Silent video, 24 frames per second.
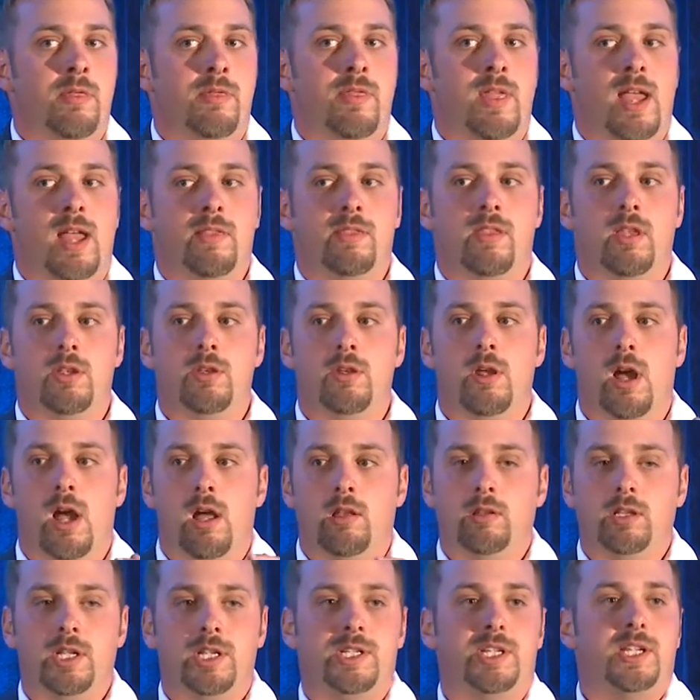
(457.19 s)
that the
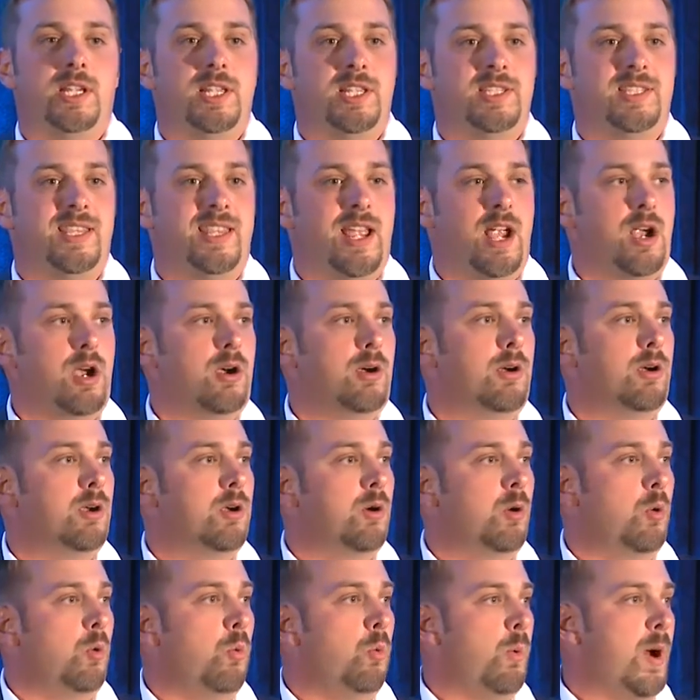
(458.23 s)
knowledge is there
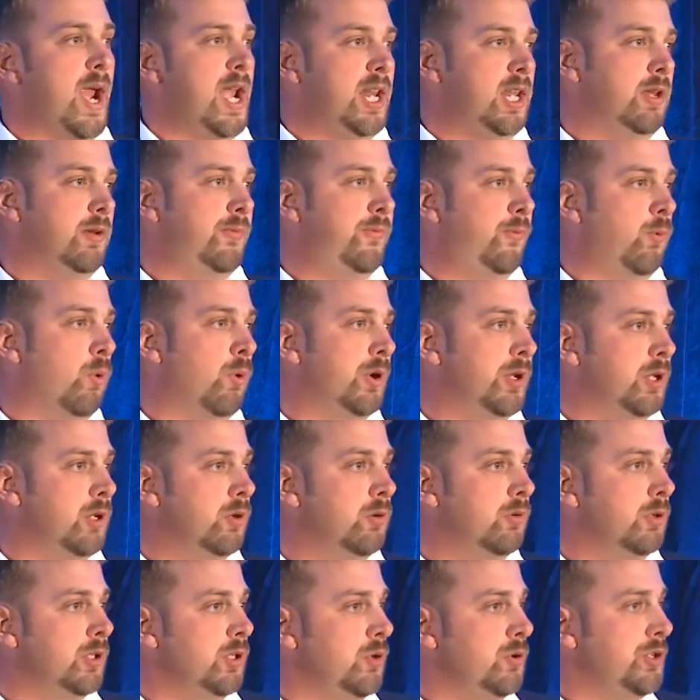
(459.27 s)
waiting for
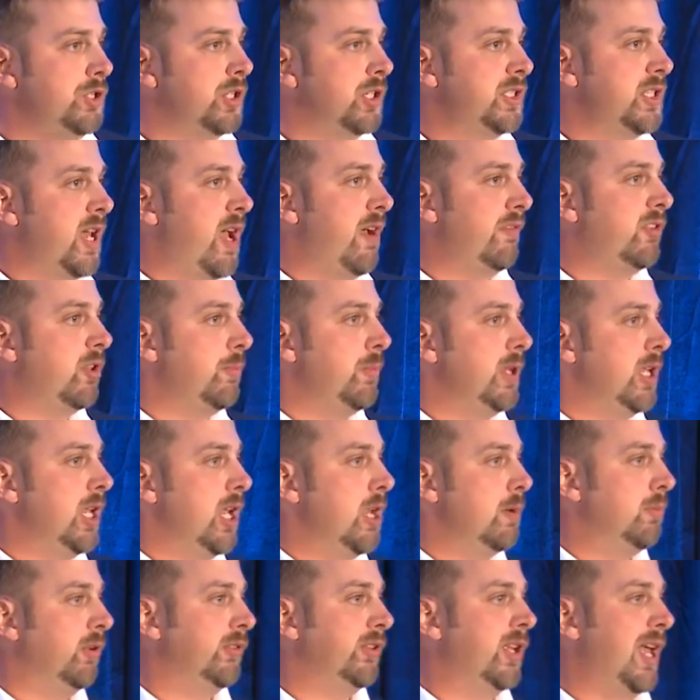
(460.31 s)
you, you just have to be
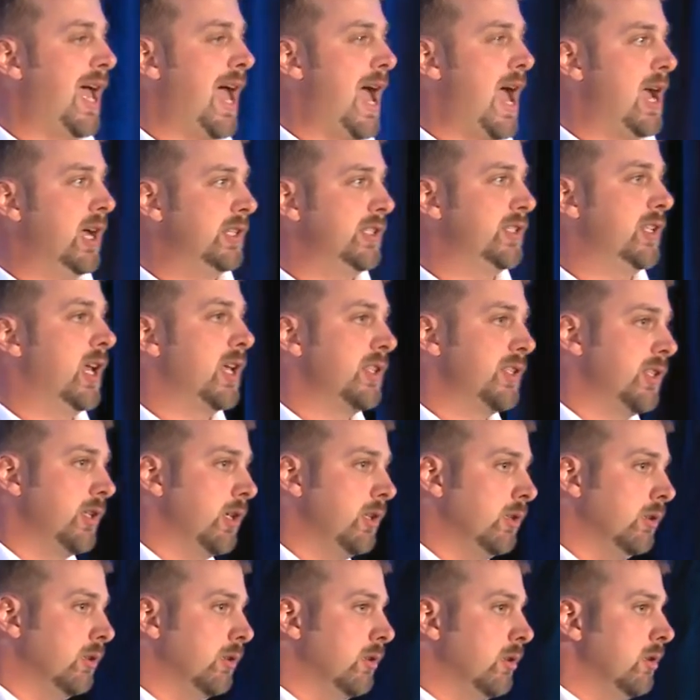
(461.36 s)
able to access
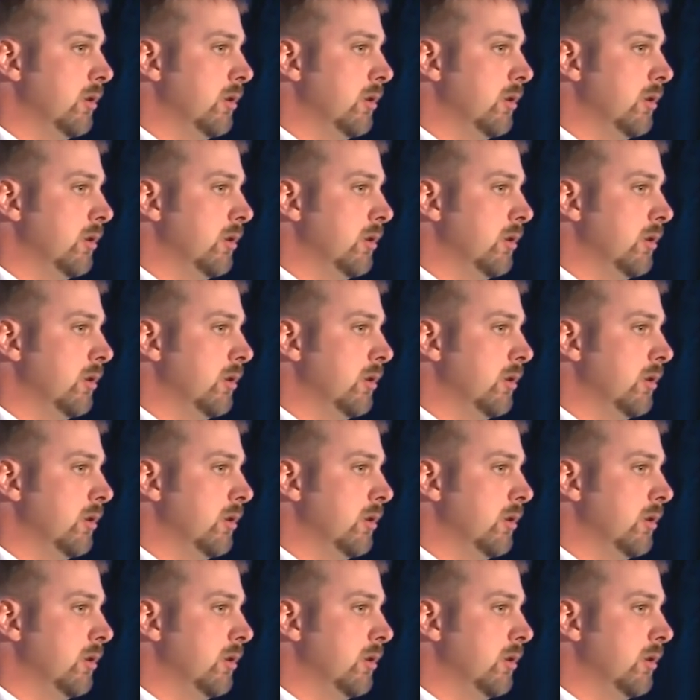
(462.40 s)
it,